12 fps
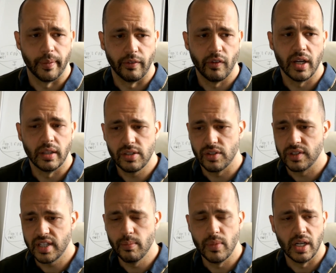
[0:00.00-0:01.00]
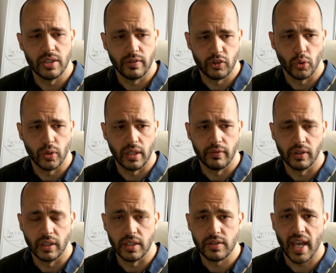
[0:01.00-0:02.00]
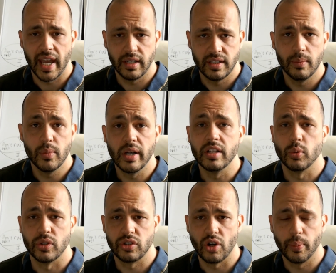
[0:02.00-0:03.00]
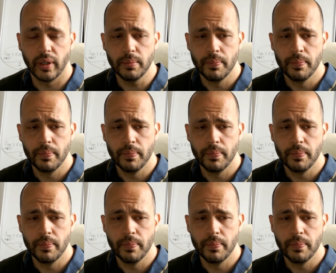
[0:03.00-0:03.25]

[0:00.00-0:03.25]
Right, this is 10 minutes of talking for this. At 10 minutes we're stopping.